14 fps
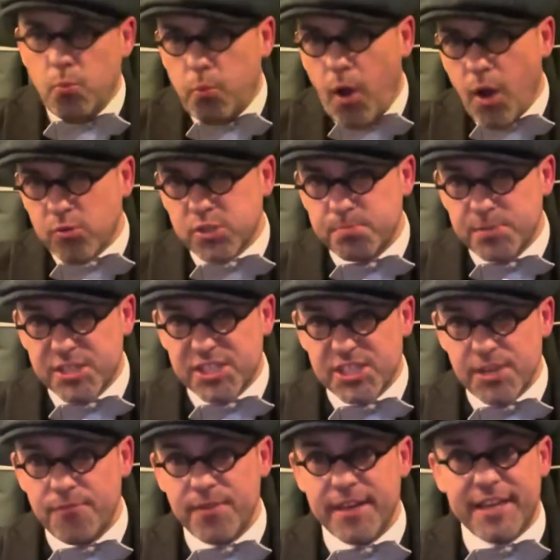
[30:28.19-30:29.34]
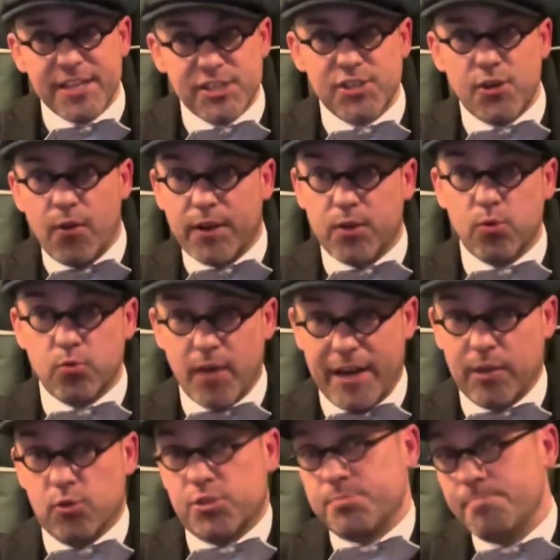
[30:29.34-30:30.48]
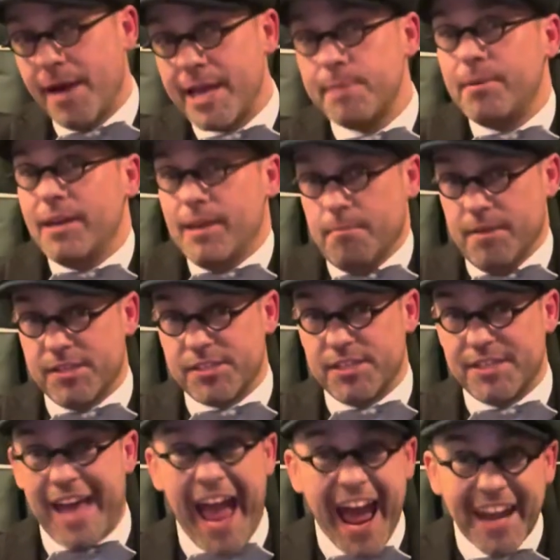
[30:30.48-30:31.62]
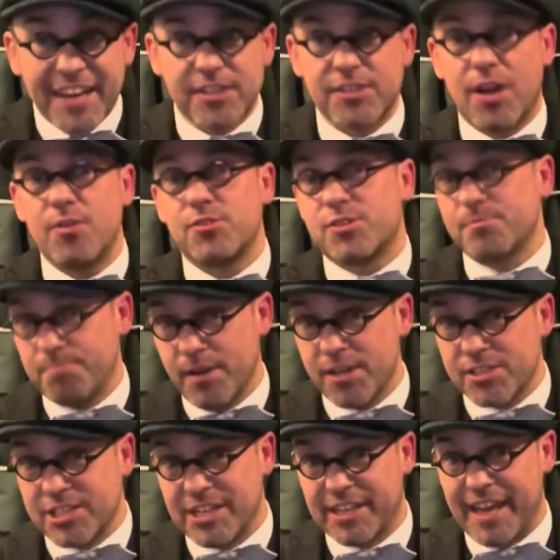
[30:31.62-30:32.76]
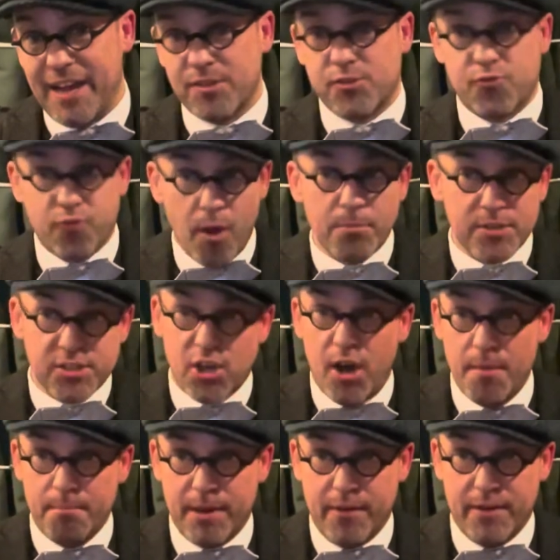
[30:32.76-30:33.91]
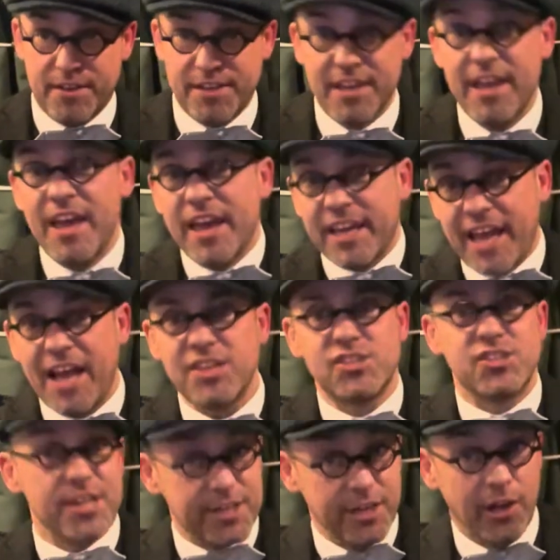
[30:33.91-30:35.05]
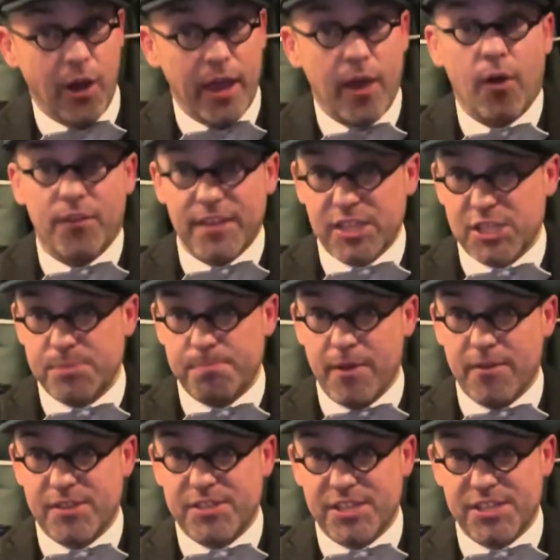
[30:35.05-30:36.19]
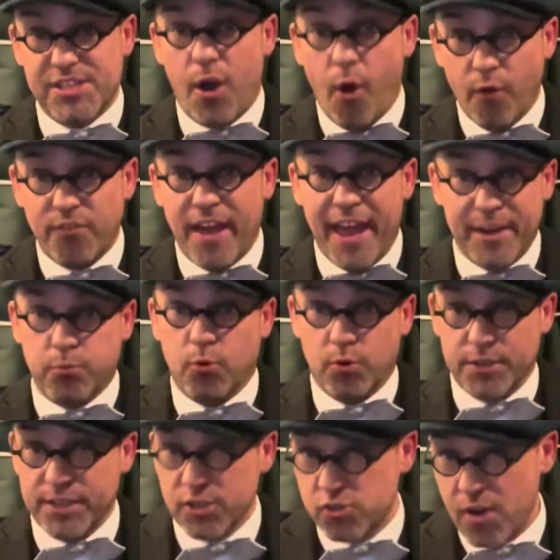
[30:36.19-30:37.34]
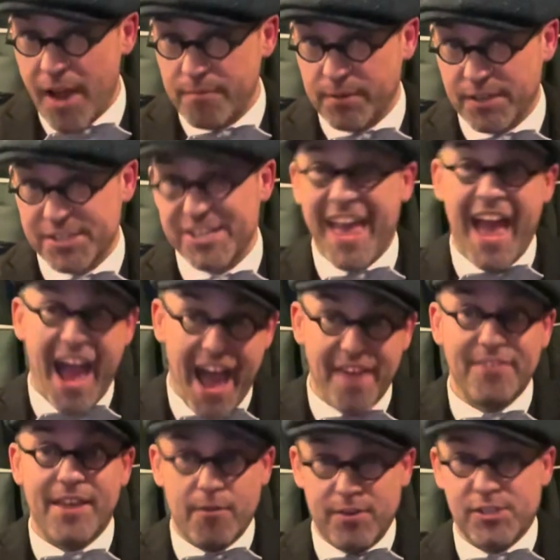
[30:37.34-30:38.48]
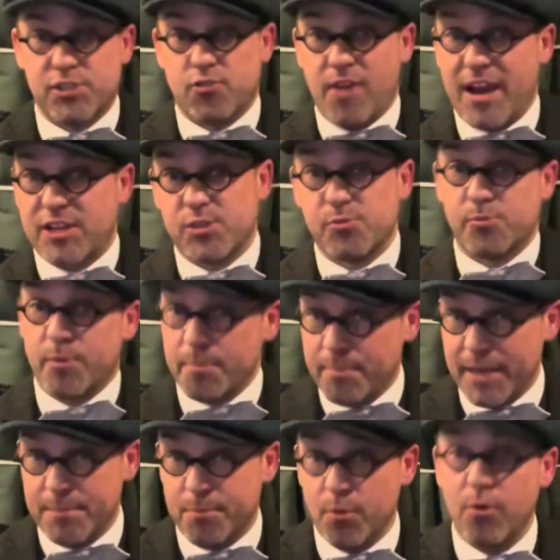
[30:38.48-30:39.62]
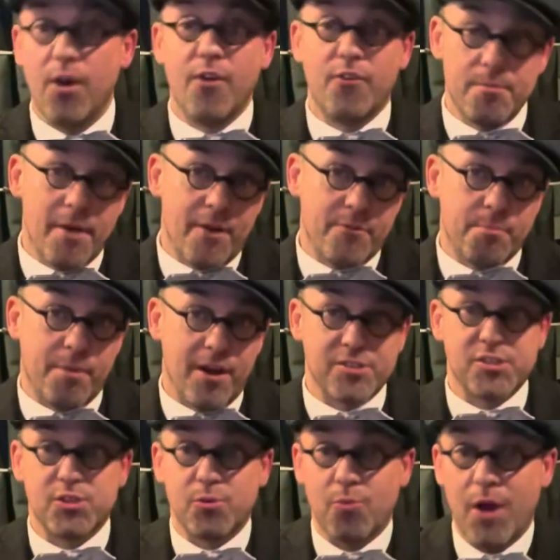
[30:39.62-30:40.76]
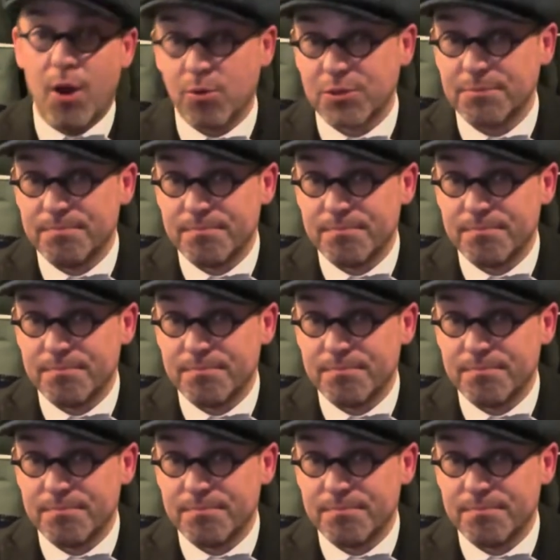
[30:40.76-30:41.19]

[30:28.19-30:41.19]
While specific historical records may be limited, anecdotes and personal accounts from the time period can shed a light on the experiences of Edwardian travellers and their interactions with people from other parts of the world.